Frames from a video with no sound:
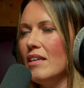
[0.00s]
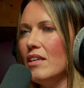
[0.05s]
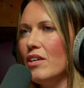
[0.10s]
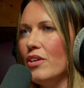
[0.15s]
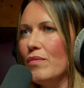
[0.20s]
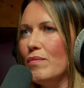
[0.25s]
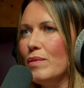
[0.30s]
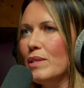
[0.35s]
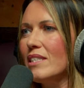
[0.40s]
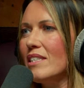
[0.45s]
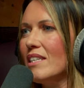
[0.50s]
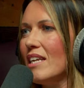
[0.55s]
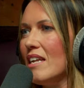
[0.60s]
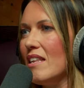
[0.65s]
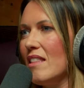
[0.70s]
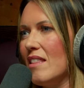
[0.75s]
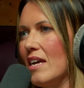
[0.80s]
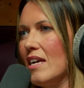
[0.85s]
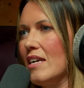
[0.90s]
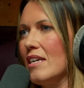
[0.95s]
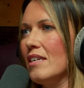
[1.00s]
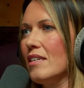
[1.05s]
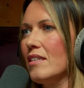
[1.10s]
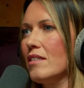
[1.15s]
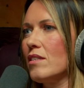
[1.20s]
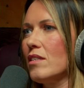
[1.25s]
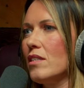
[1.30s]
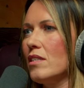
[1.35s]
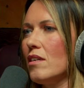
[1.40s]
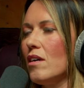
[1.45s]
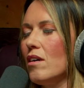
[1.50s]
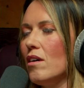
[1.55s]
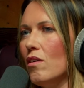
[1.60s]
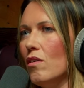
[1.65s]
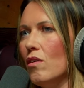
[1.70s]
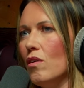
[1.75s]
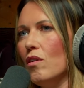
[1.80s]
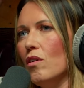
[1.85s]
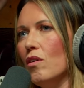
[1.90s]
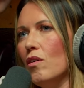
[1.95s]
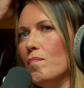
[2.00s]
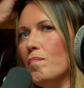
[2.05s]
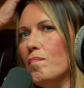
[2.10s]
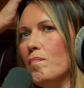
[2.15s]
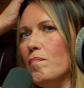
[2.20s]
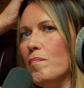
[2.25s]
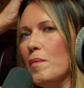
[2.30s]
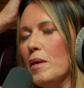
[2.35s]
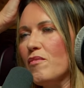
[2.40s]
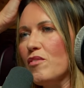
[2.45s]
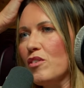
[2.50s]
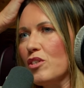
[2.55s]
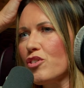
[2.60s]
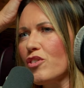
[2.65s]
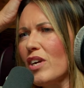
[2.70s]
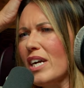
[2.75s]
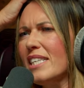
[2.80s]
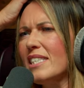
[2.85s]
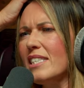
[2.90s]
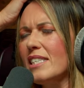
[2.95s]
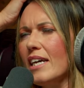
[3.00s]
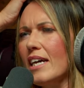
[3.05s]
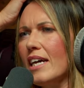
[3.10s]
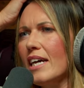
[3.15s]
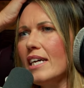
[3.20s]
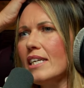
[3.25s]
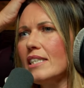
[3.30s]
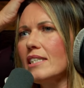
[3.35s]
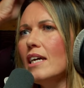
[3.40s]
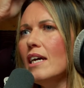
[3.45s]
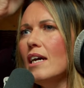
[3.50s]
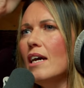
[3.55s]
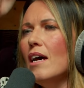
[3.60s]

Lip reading: you would see things or be frustrated,